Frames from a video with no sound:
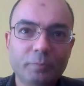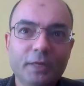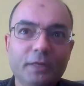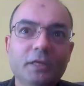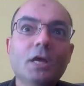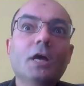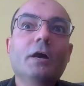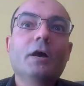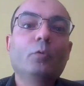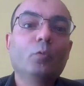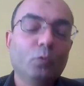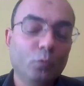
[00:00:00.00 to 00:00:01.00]
But
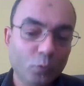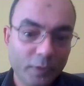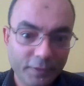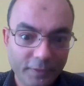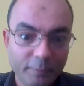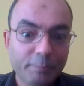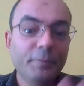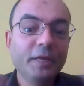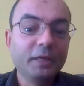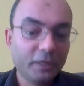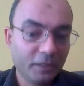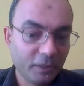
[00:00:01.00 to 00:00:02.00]
with the
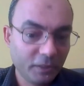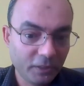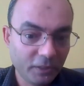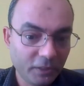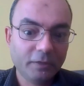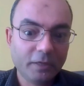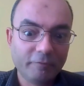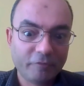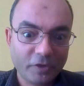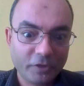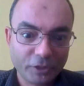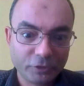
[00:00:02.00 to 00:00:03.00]
bigger uh,
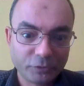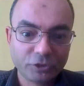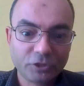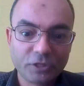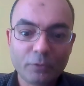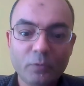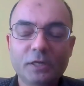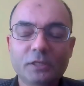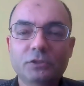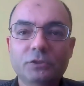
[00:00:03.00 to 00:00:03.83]
federated social networks.